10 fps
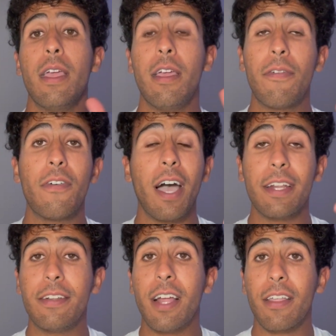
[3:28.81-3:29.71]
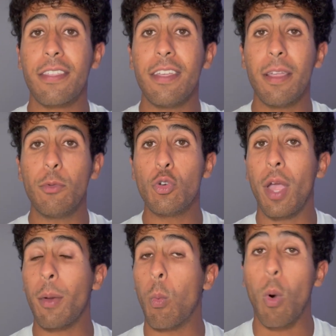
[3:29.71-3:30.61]
if I did not see them do
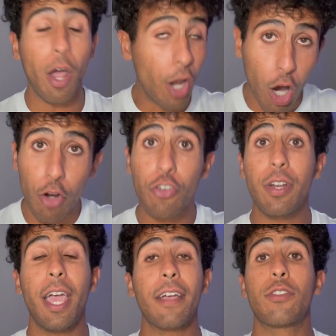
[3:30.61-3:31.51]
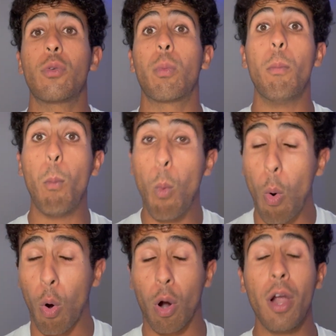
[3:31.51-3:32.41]
a 100x or
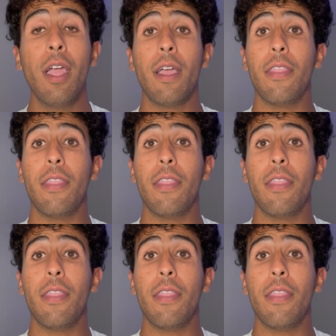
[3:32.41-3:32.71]
more